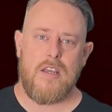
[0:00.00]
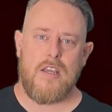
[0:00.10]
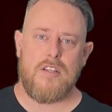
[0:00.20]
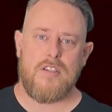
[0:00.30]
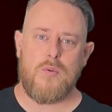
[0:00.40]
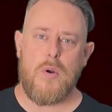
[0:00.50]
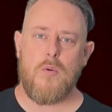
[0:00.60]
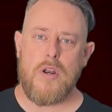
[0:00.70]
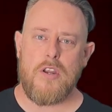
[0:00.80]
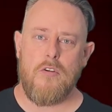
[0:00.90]
and
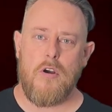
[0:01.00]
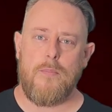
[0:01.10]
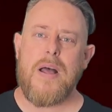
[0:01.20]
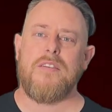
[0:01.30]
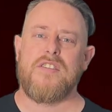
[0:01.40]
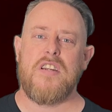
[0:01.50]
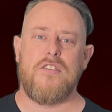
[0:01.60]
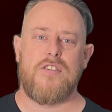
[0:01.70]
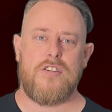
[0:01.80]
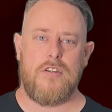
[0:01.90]
21 year old
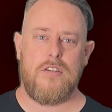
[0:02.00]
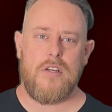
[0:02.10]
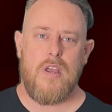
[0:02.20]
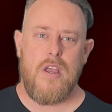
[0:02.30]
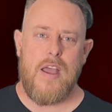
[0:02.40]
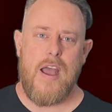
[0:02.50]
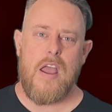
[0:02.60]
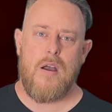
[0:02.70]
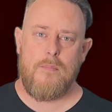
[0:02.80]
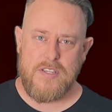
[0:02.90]
Palestinian student
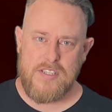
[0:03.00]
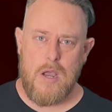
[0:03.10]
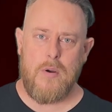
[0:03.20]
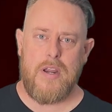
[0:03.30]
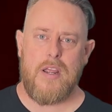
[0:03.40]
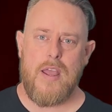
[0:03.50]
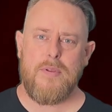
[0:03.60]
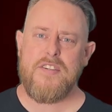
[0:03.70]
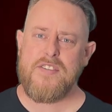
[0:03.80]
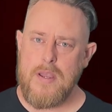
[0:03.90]
Aya Maasarwe
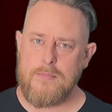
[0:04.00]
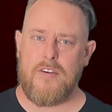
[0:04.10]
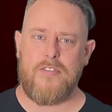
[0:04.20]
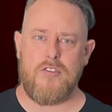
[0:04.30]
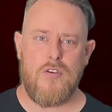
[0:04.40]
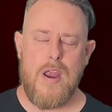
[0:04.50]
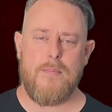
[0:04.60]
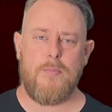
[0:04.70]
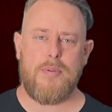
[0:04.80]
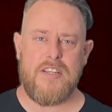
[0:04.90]
happily stepped off the
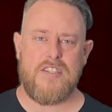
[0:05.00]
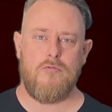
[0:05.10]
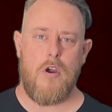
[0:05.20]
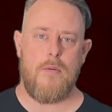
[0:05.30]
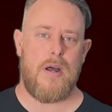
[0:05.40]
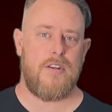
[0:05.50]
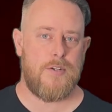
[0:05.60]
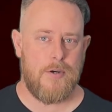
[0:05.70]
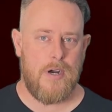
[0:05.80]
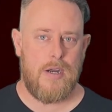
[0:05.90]
tram at Plenty Road,
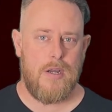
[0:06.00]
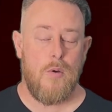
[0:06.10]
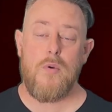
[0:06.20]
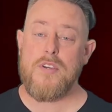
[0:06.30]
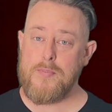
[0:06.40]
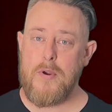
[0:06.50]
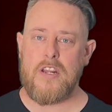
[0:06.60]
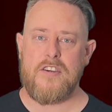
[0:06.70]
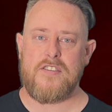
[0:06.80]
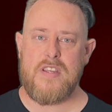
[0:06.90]
Bundoora, with a spring
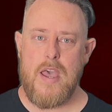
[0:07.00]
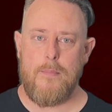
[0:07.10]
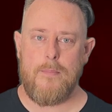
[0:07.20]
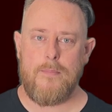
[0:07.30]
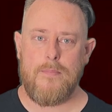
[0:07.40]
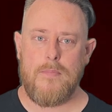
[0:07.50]
in her step.